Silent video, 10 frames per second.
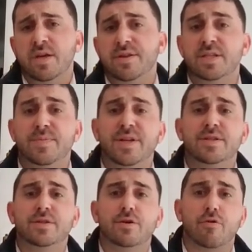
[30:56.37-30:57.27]
These
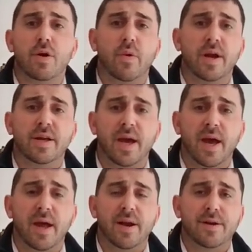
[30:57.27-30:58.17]
meetings are a great way to
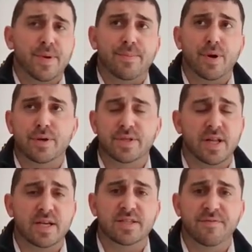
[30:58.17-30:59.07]
get
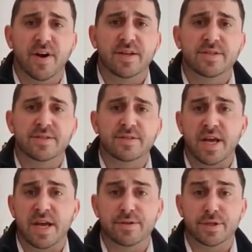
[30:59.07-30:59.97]
personalized advice tailored